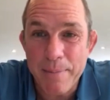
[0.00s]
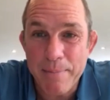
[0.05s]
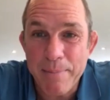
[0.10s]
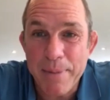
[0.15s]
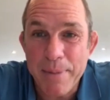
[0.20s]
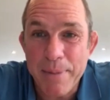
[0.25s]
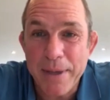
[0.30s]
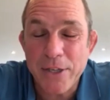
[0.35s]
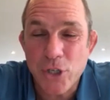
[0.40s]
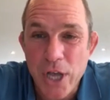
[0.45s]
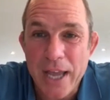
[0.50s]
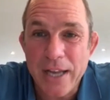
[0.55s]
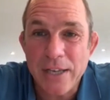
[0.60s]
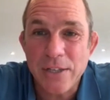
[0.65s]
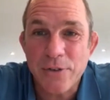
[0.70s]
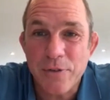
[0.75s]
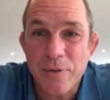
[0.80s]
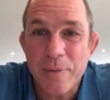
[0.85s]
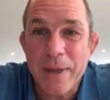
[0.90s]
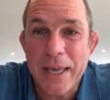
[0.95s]
Big
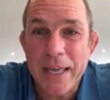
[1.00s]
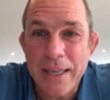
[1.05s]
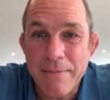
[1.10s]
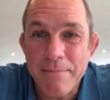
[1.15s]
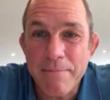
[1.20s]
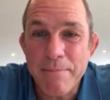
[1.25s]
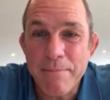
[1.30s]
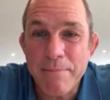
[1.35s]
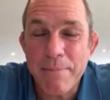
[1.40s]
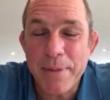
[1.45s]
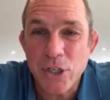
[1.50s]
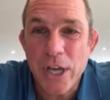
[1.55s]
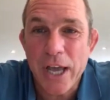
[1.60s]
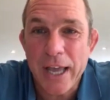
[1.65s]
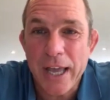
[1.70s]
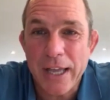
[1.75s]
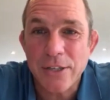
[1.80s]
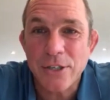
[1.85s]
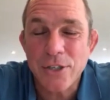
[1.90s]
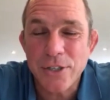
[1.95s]
change for me. Big
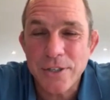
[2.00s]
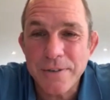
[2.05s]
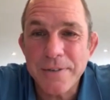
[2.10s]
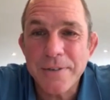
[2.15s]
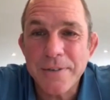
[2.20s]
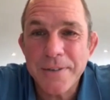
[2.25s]
change.